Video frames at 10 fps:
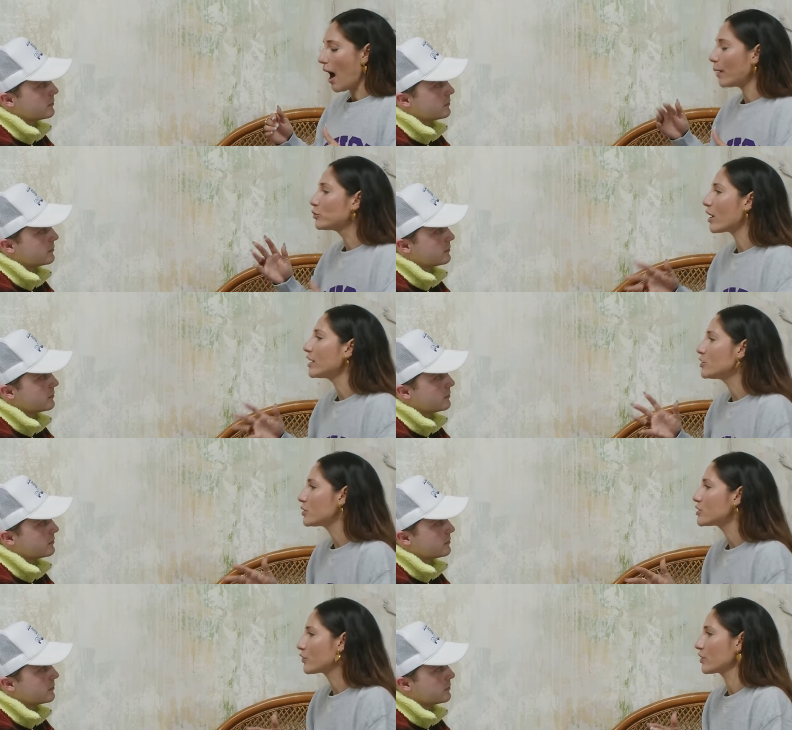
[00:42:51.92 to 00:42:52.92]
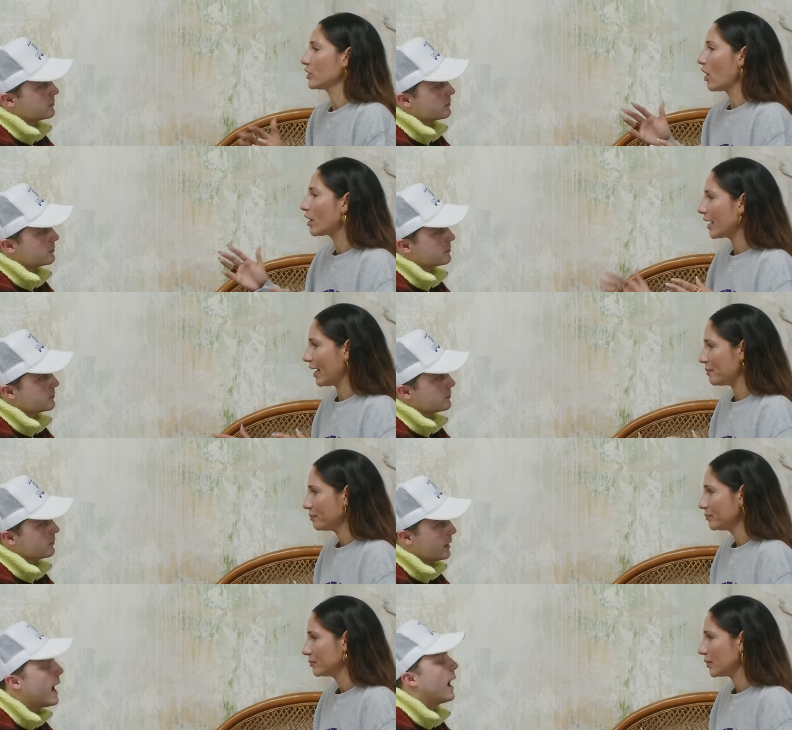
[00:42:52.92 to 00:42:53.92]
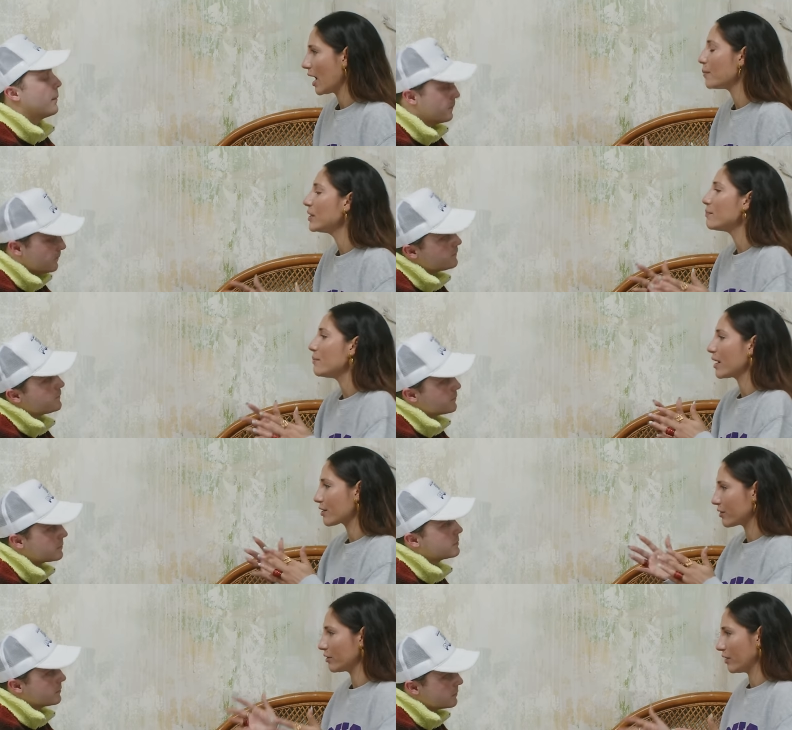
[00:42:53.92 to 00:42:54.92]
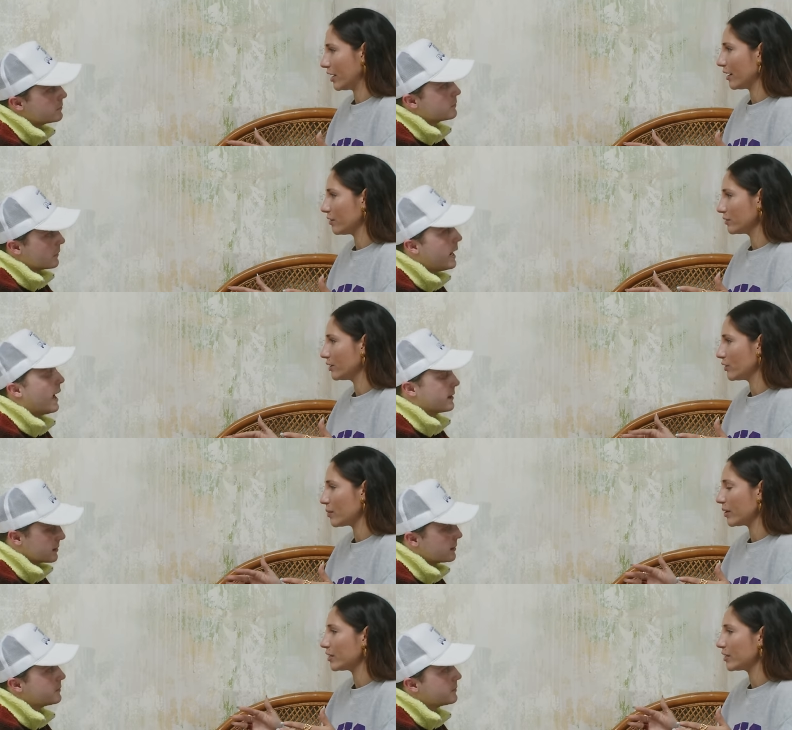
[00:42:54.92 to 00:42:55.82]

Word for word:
Speaker 1: I'm trying to do this for the long game. Yeah. I'm in a marathon right now. Yes. You know what I